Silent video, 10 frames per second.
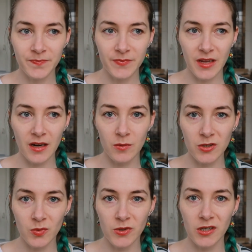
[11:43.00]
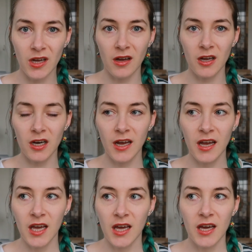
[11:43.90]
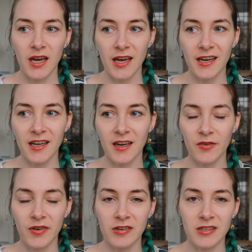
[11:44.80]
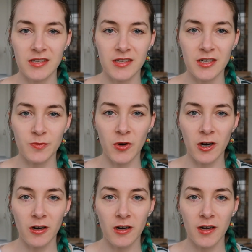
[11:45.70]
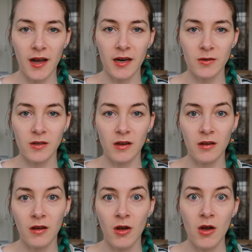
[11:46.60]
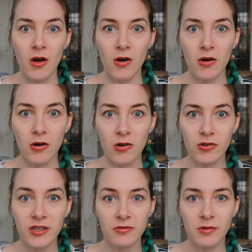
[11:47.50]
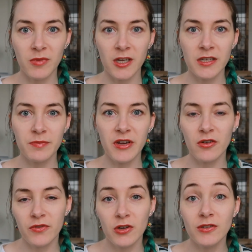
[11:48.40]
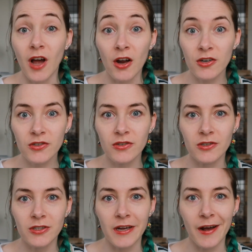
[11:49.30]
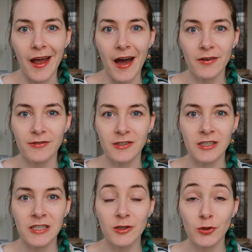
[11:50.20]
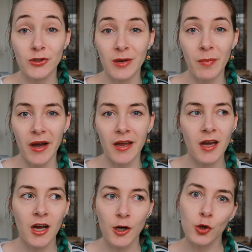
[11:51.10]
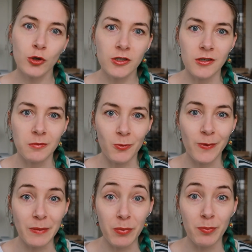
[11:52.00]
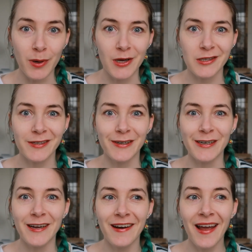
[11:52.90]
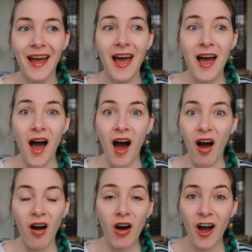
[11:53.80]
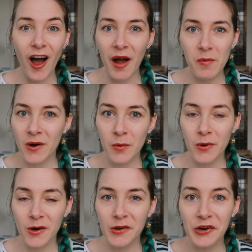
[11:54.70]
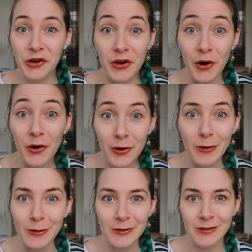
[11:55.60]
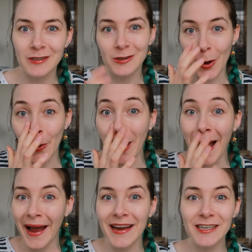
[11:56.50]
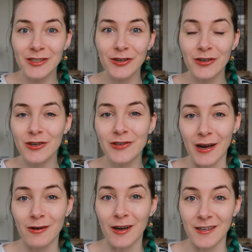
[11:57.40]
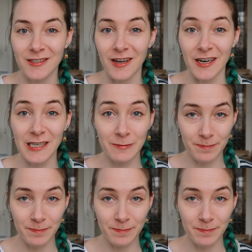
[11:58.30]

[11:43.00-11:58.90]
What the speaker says: that I was working on, and then I found this stitch marker and I was like, oh, this reminds me of those other socks that I have on the needles in my long-term WIP basket. Ah, I want to work on those. So I took those out last night.